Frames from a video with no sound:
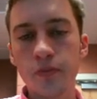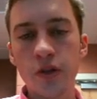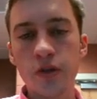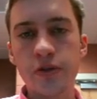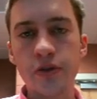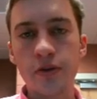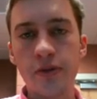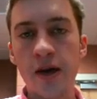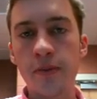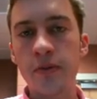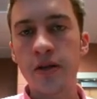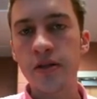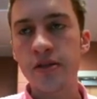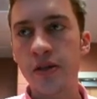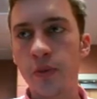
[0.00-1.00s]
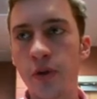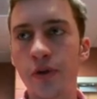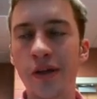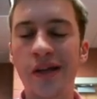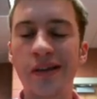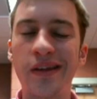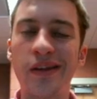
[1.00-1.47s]
So that means that we are
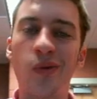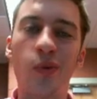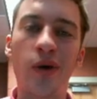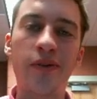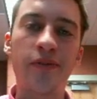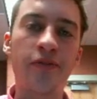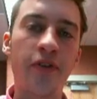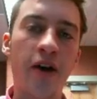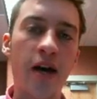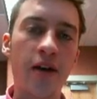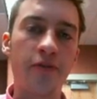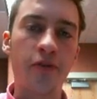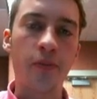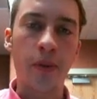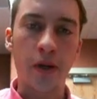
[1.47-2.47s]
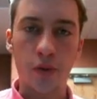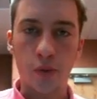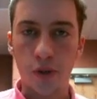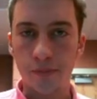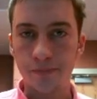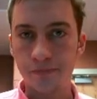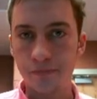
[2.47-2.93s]
likely in a wave five for
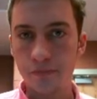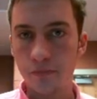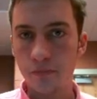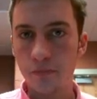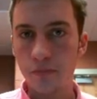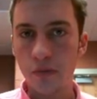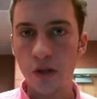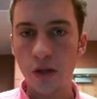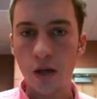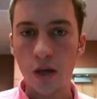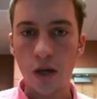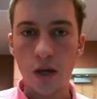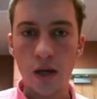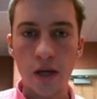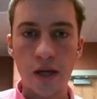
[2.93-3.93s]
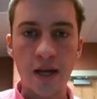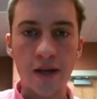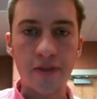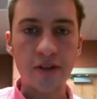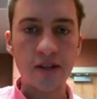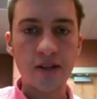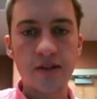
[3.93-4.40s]
Bitcoin. Uh, and I
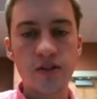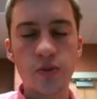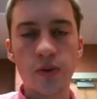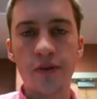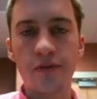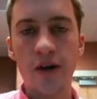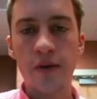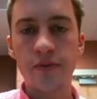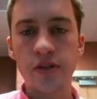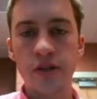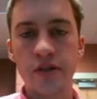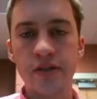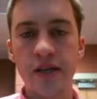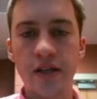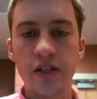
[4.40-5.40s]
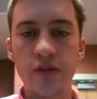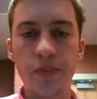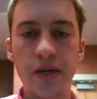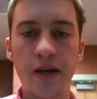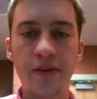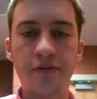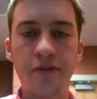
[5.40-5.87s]
think that this wave five is going to take us
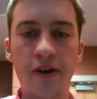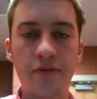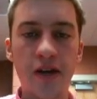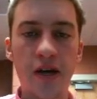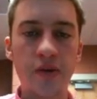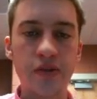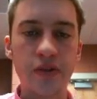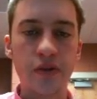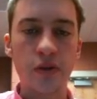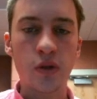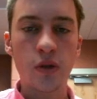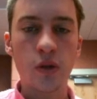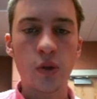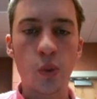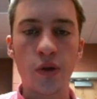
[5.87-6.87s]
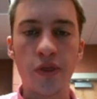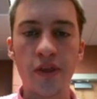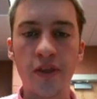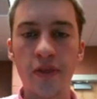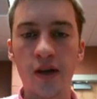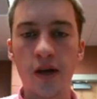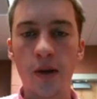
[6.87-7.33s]
beyond five thousand within
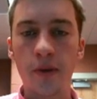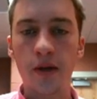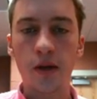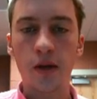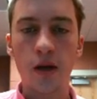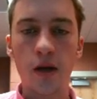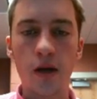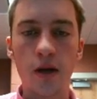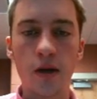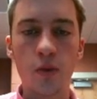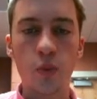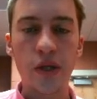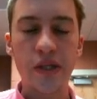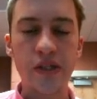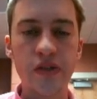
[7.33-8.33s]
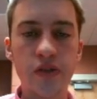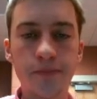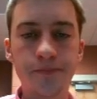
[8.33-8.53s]
the coming uh, weeks.